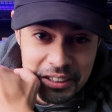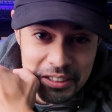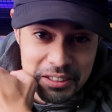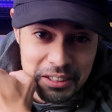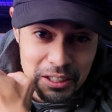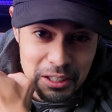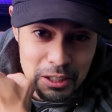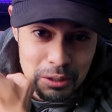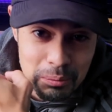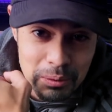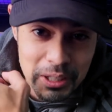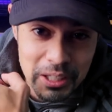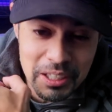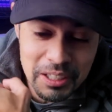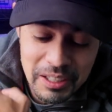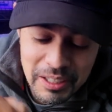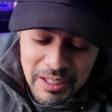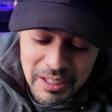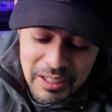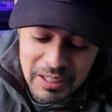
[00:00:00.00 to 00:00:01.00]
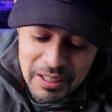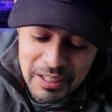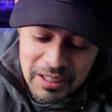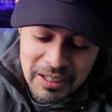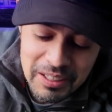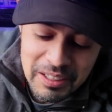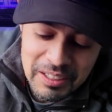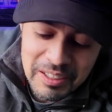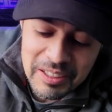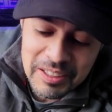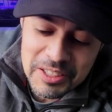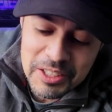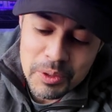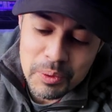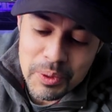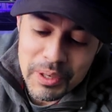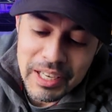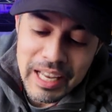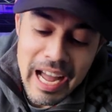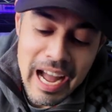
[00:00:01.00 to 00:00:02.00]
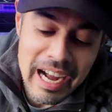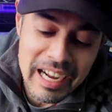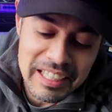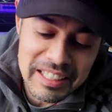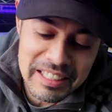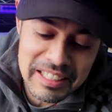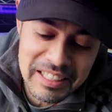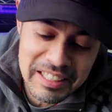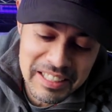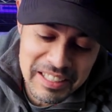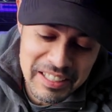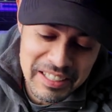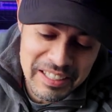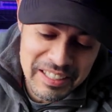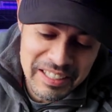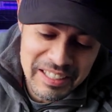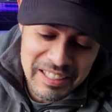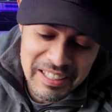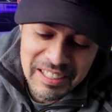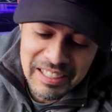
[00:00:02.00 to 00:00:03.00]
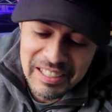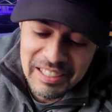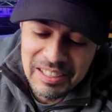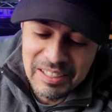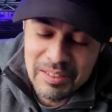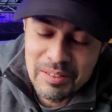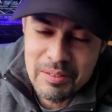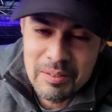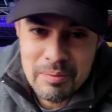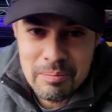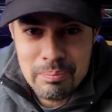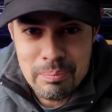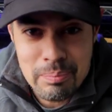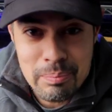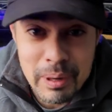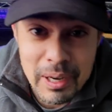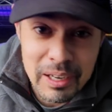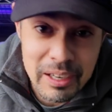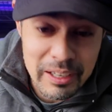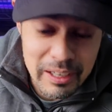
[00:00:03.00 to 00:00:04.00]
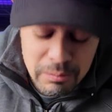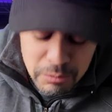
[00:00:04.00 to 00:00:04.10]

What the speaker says: is telling me to relax. Apparently